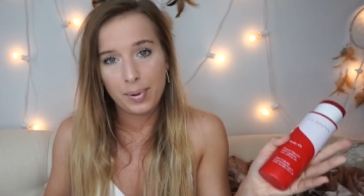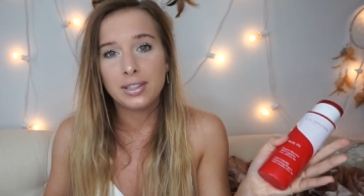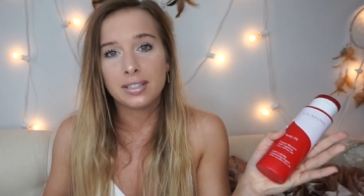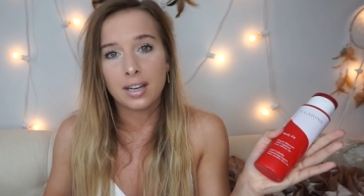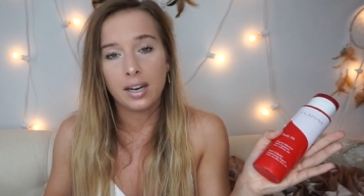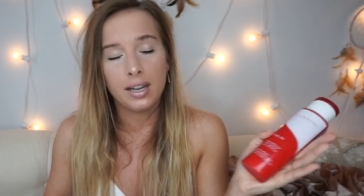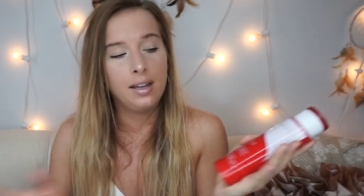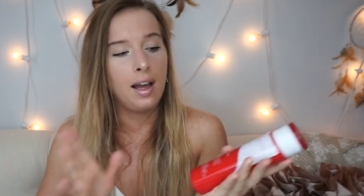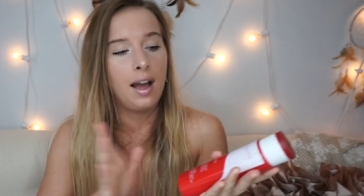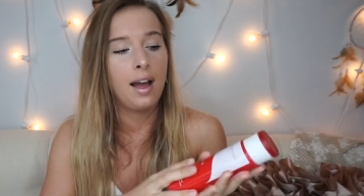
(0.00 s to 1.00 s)
Put this on
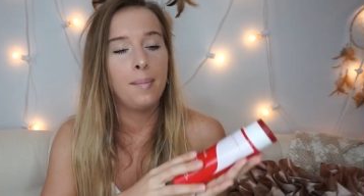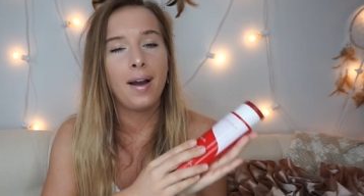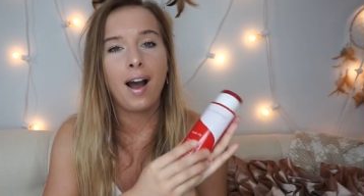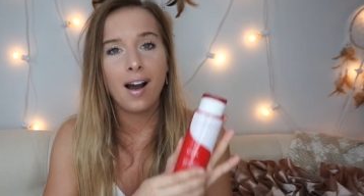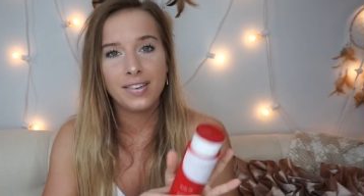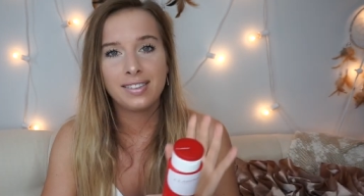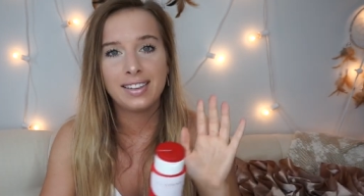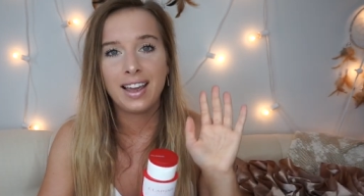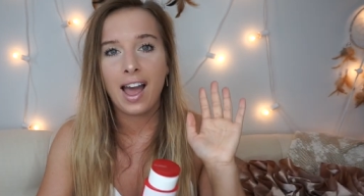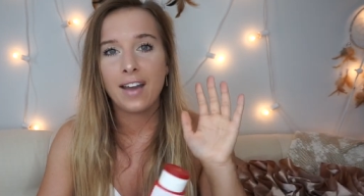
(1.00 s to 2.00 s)
it. Um,
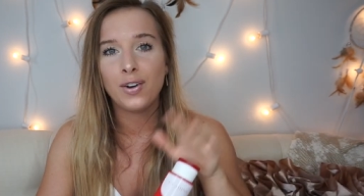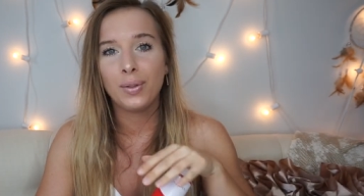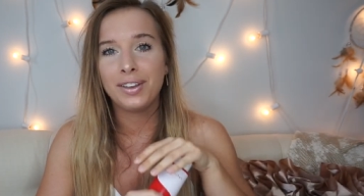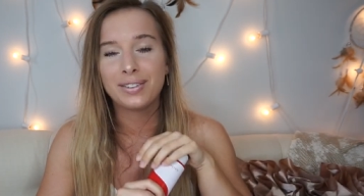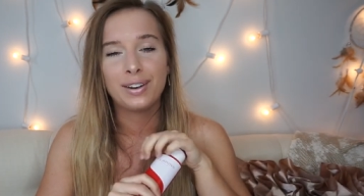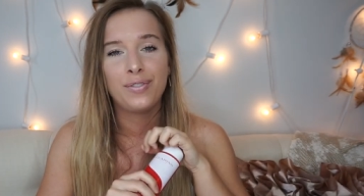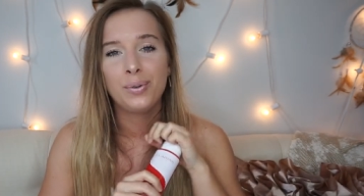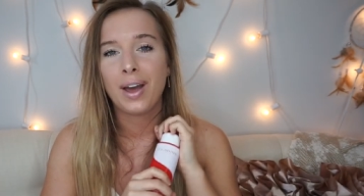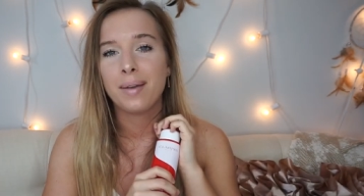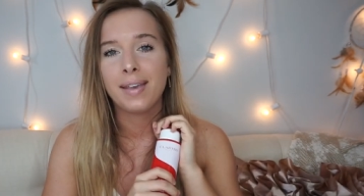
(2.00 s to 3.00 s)
obviously, I've only used it a
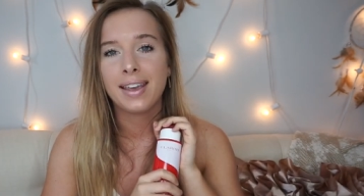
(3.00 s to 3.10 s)
few times.